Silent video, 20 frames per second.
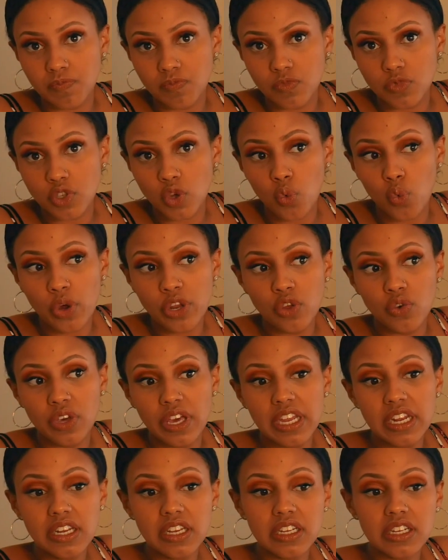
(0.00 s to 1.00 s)
So when you
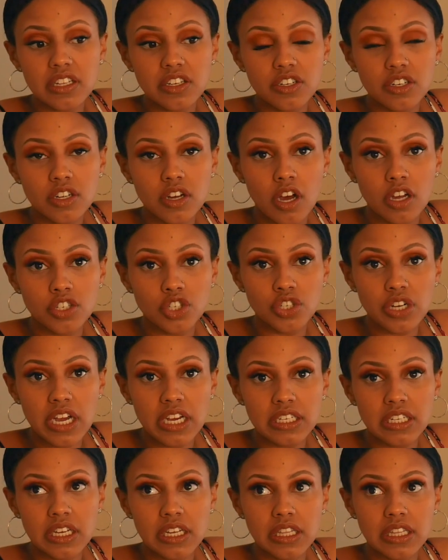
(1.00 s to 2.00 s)
get a deal under contract,